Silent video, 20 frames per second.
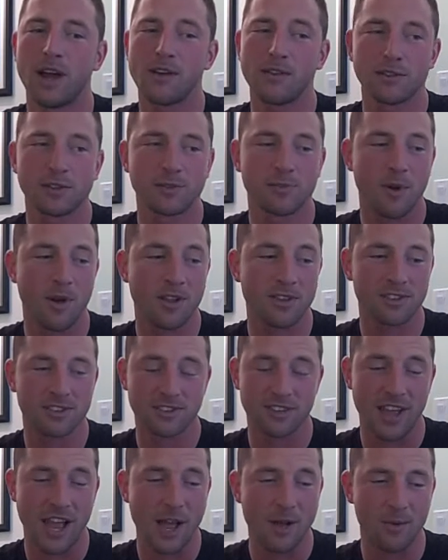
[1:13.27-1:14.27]
My
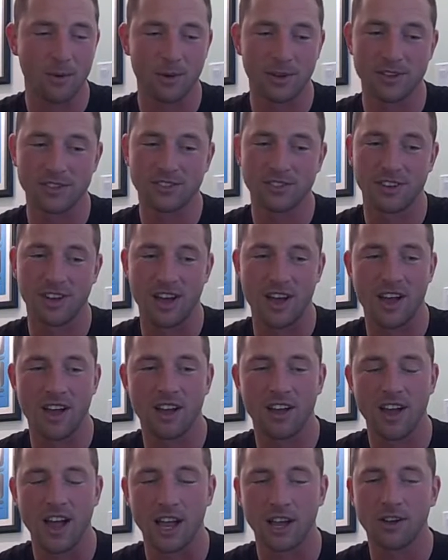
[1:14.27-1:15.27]
response to that was
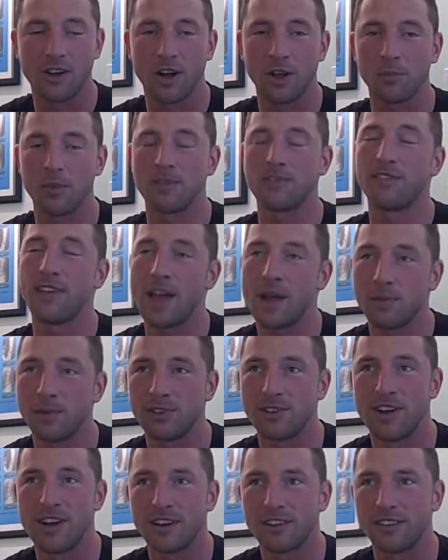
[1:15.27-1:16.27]
I called my
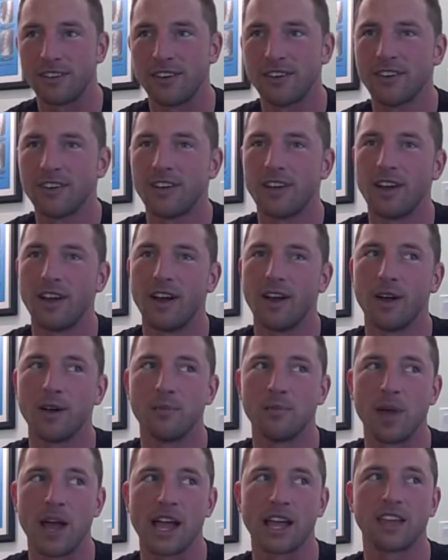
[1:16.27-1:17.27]
family doctor
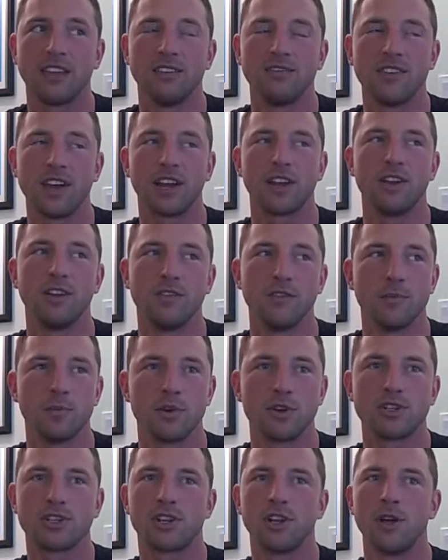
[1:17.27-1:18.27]
back in Vancouver,
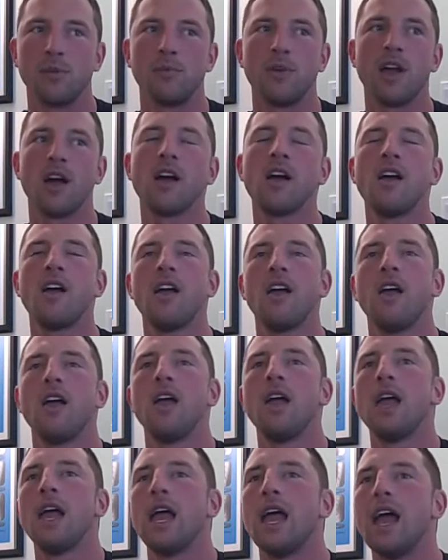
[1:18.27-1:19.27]
British Columbia,
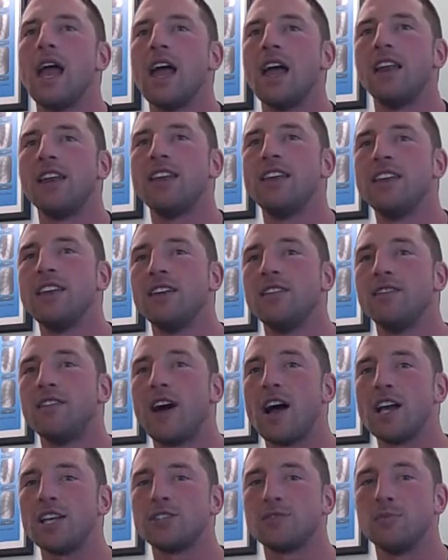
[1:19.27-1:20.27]
and he
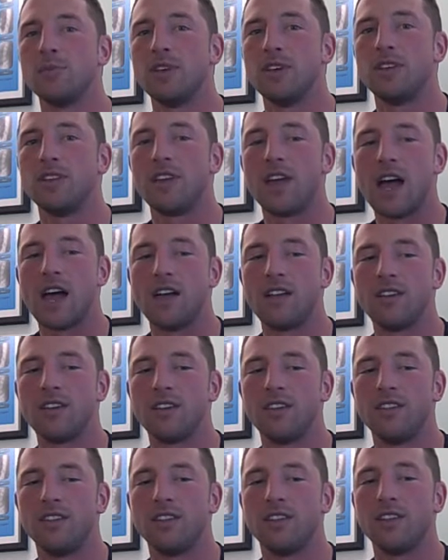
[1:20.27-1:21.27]
advised me that
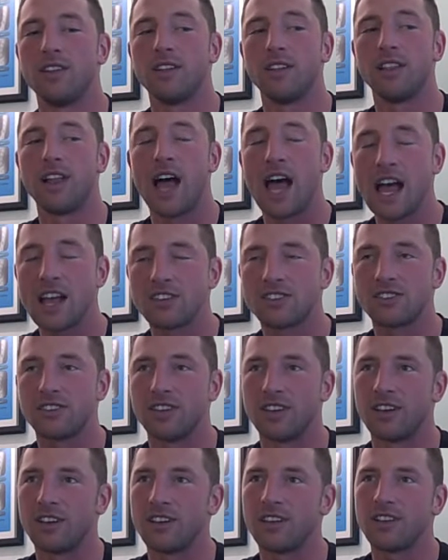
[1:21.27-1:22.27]
the
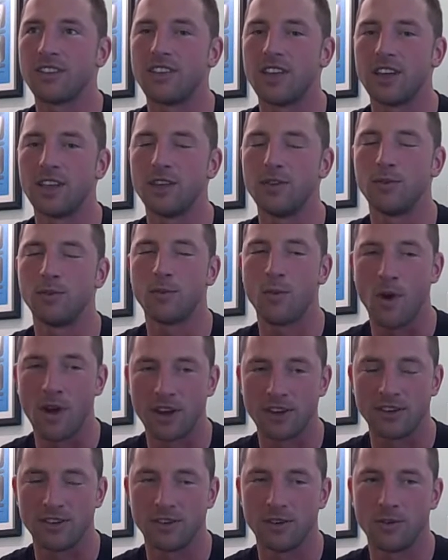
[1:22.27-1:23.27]
last thing that you would
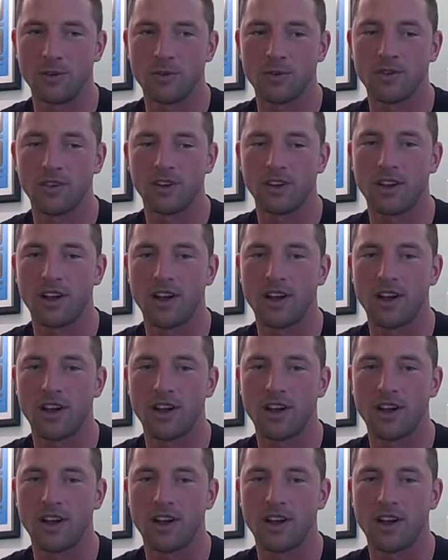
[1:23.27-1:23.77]
want to do